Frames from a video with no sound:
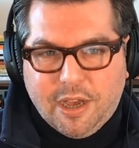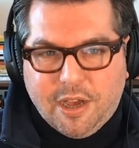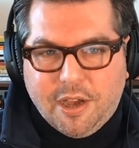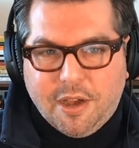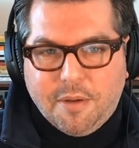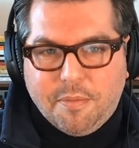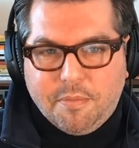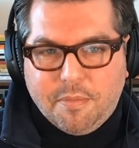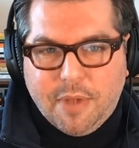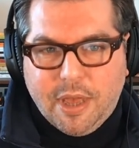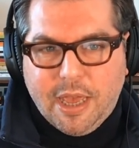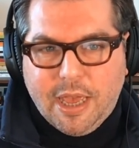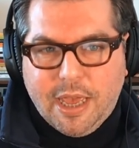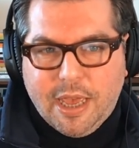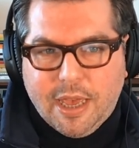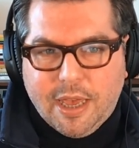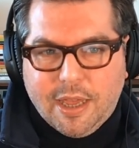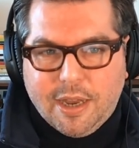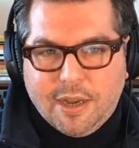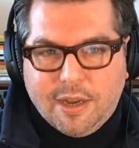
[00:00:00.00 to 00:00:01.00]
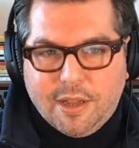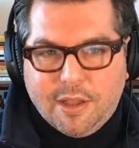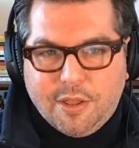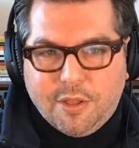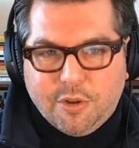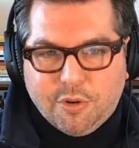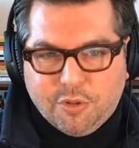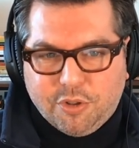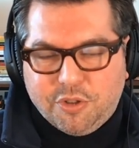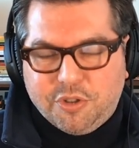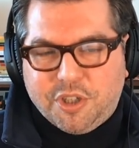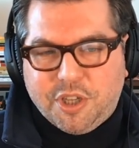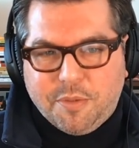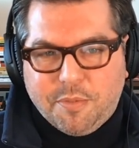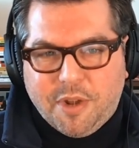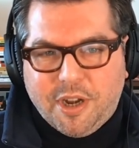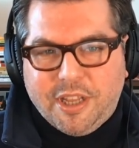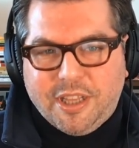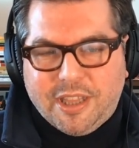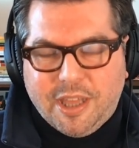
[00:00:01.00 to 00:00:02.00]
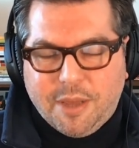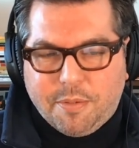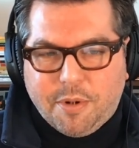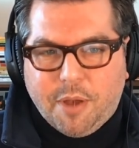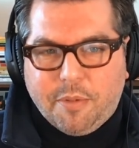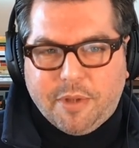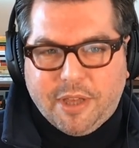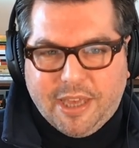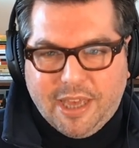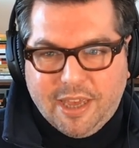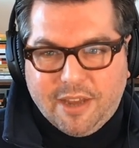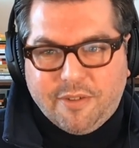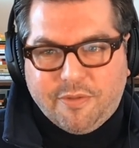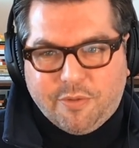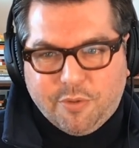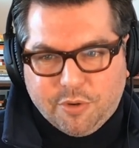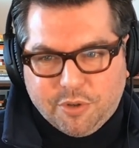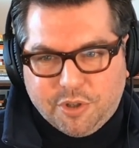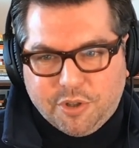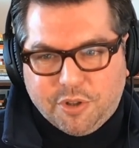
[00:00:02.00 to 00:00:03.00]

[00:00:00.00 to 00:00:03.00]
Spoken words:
and they're losing money they probably can't afford to